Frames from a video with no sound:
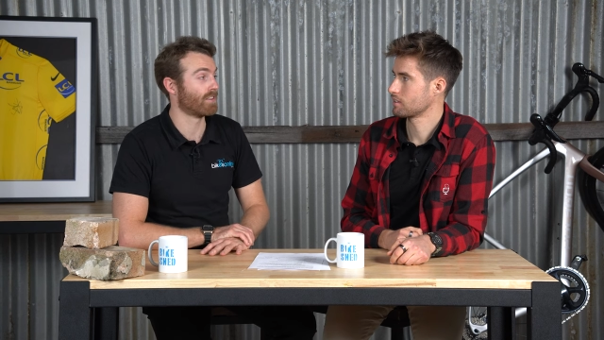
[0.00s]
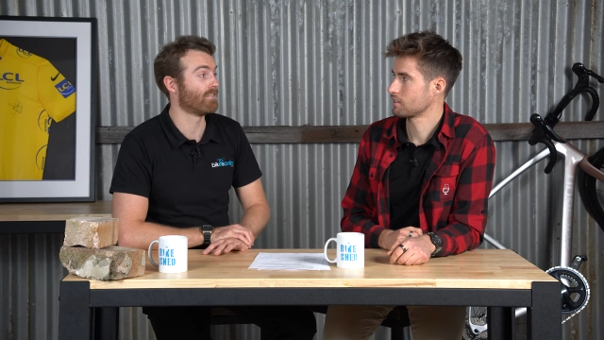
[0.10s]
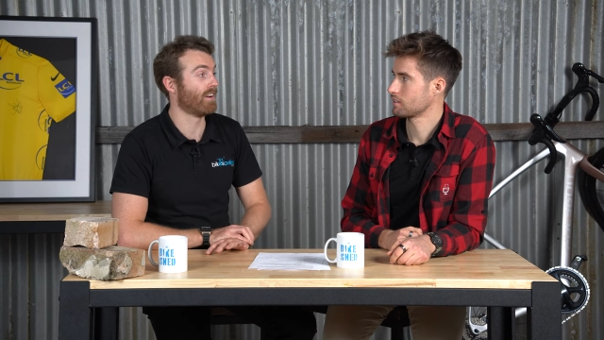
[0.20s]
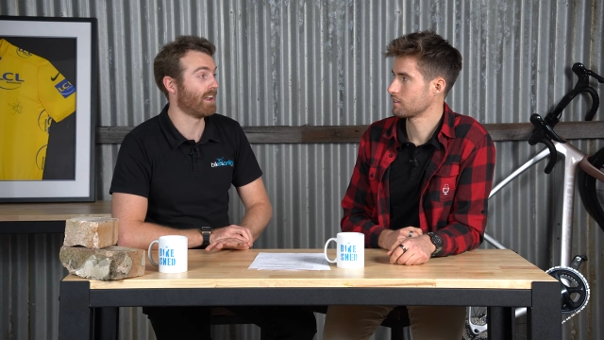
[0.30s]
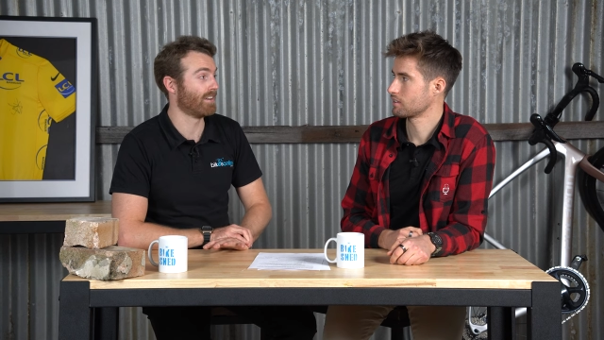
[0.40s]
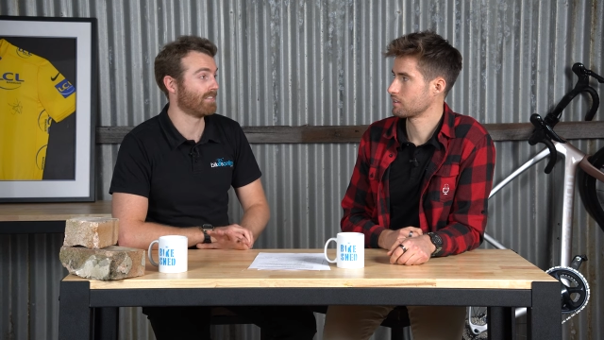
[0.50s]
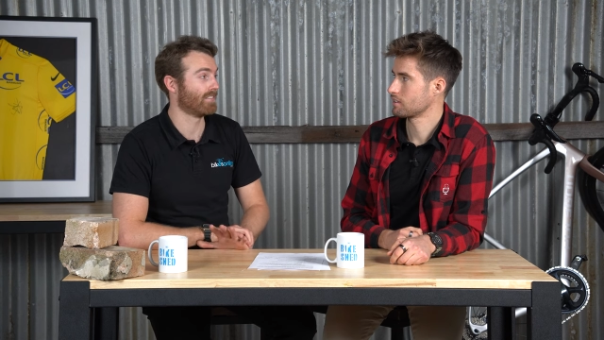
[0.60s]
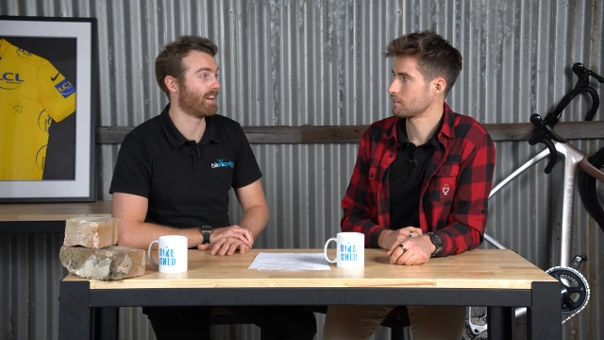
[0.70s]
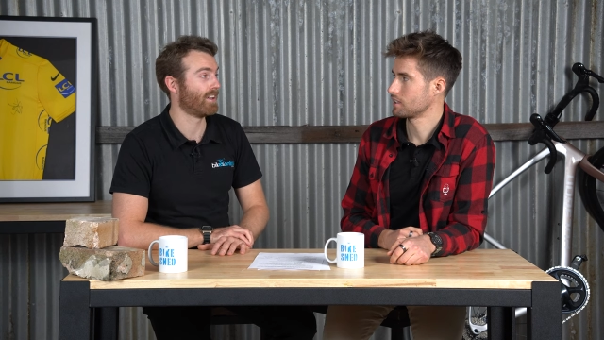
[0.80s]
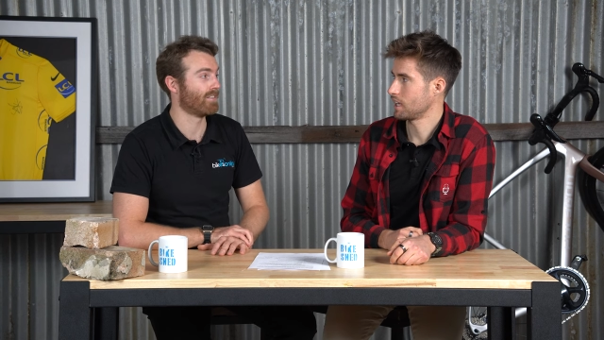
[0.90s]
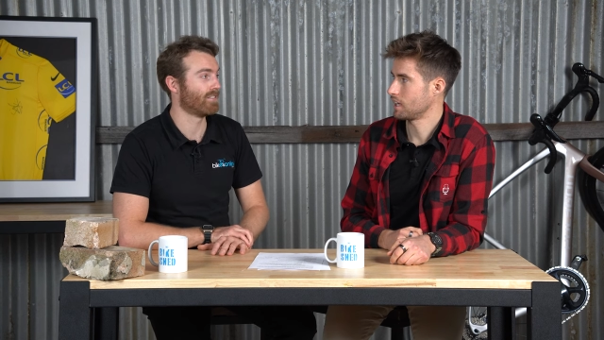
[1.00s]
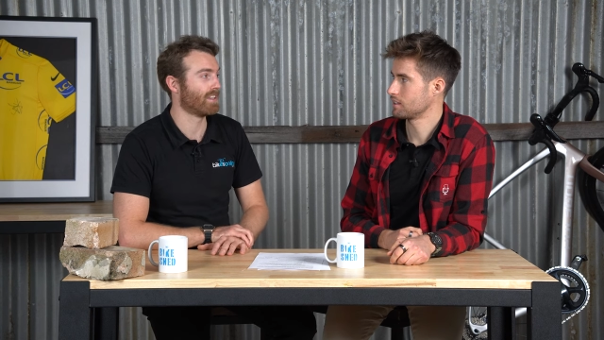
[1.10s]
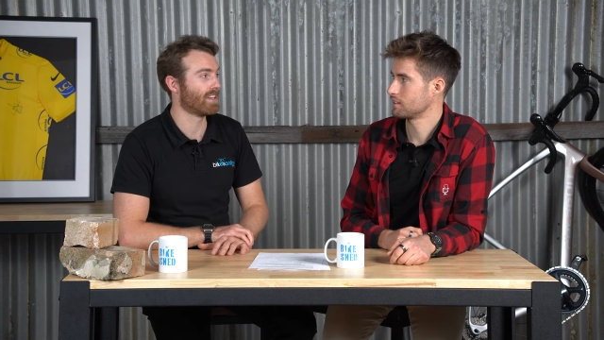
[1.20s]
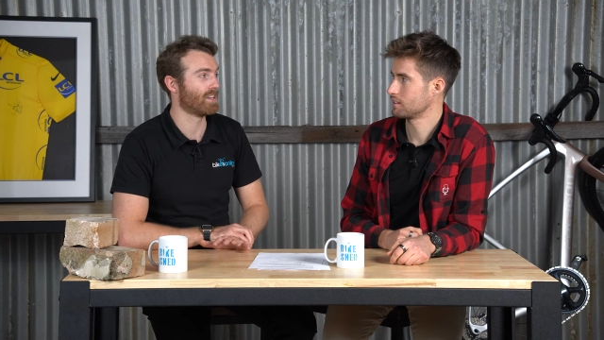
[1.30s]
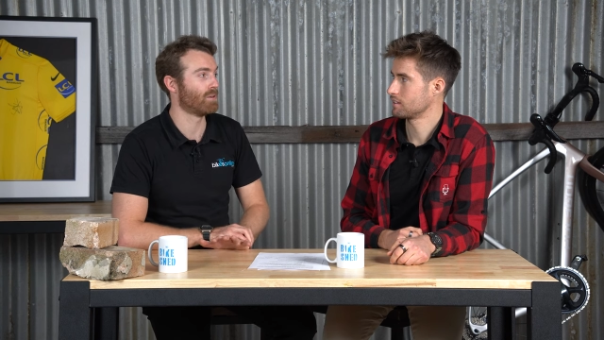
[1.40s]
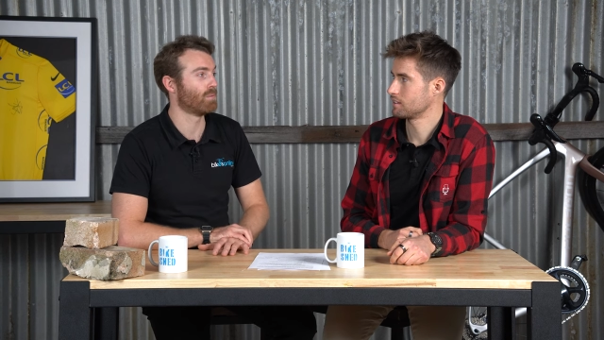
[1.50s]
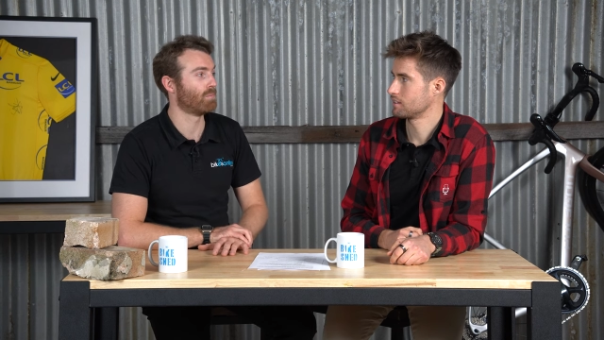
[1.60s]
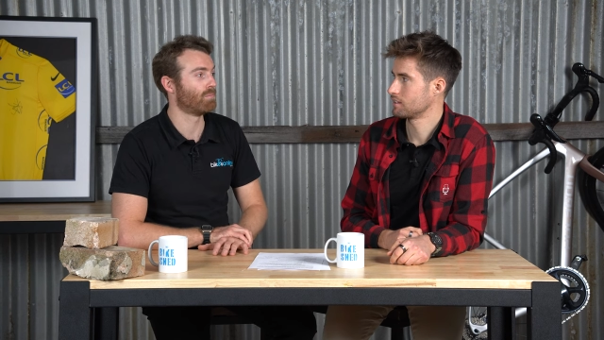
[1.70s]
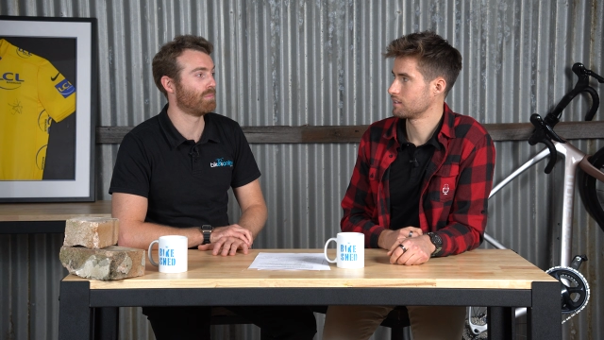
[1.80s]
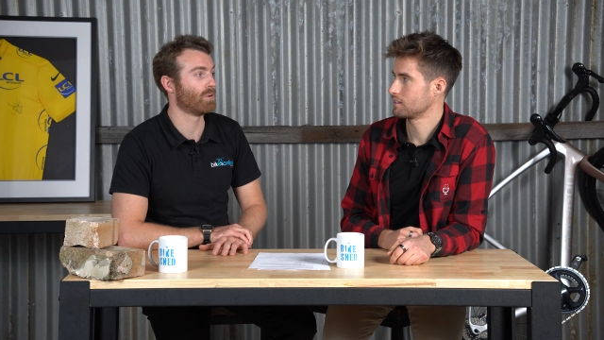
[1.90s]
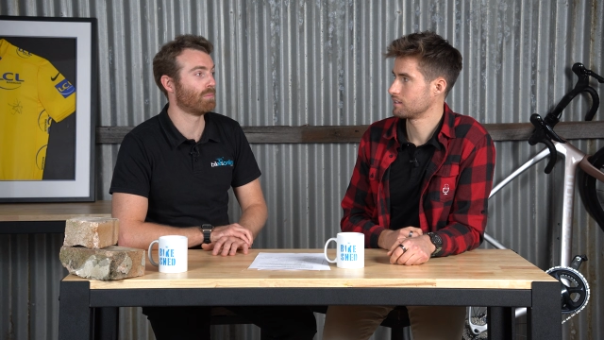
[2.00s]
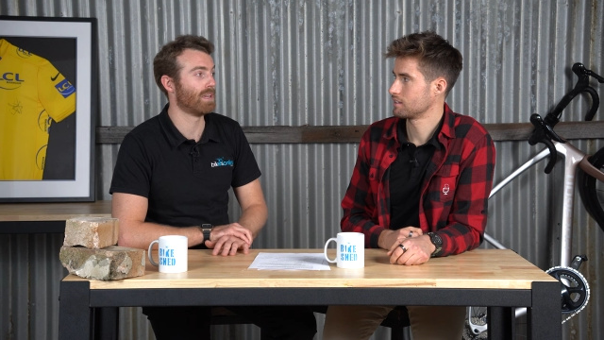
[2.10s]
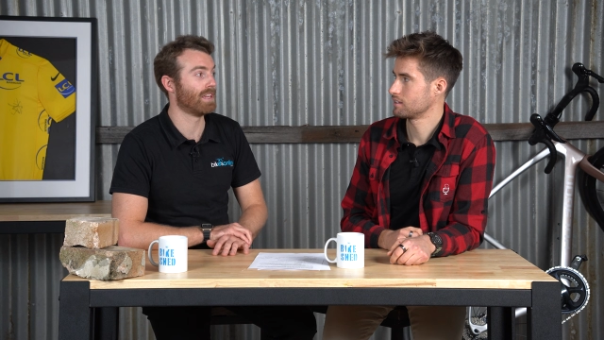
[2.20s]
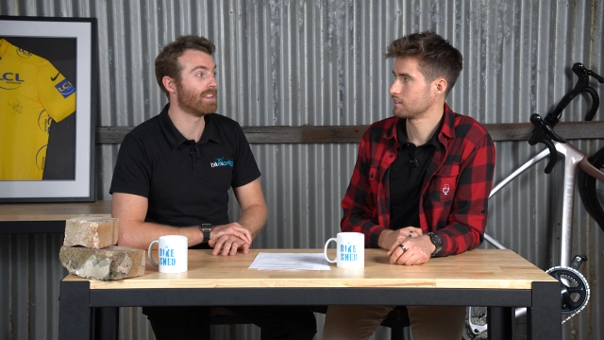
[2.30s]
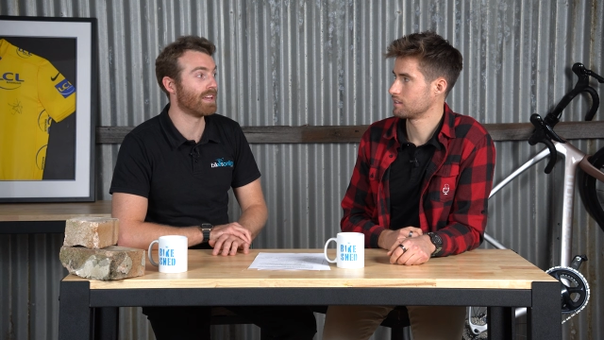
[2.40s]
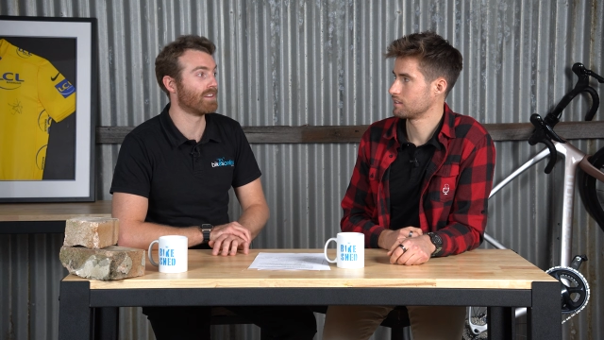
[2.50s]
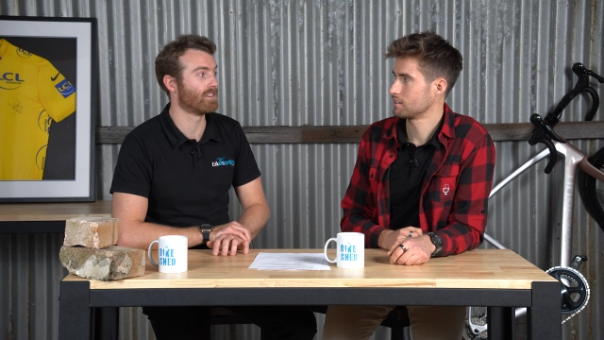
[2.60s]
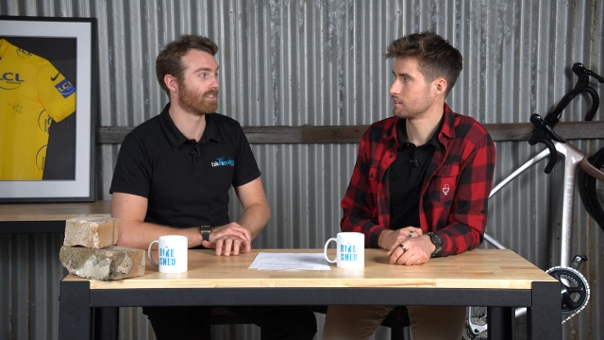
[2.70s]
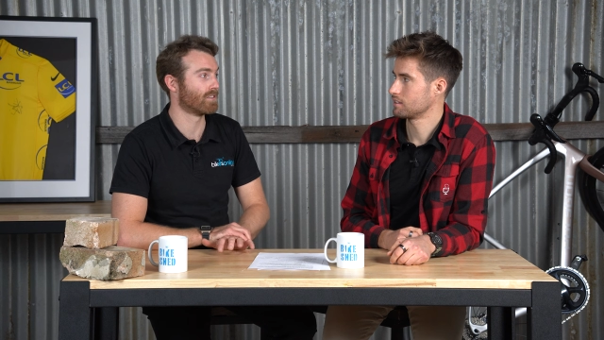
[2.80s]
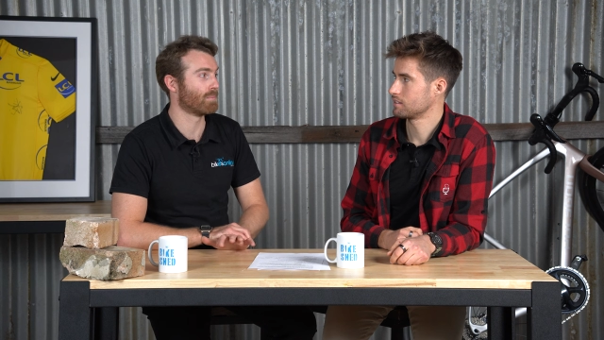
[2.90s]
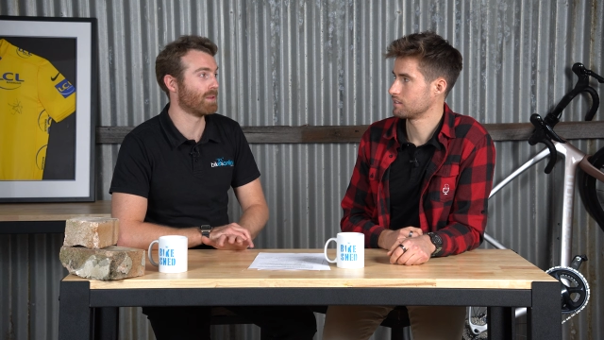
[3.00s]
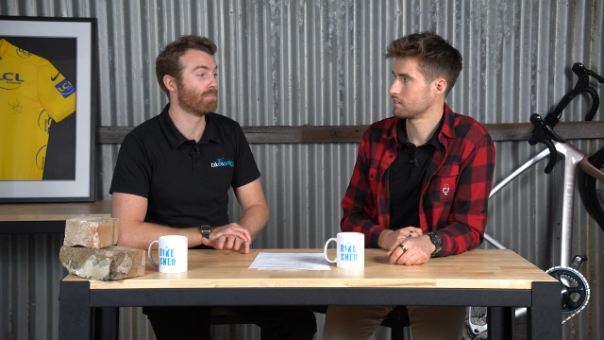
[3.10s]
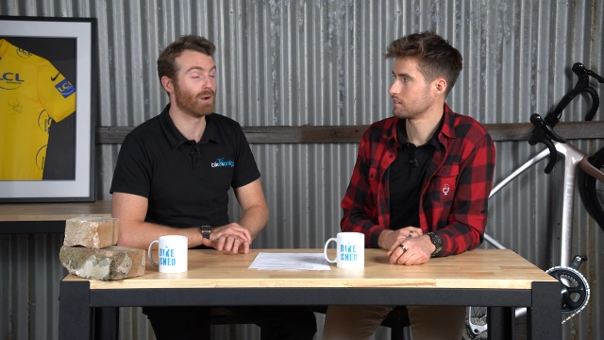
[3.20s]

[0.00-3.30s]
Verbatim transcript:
Speaker 1: for the fun. I yeah. don't think he'll he'll be in there just to beat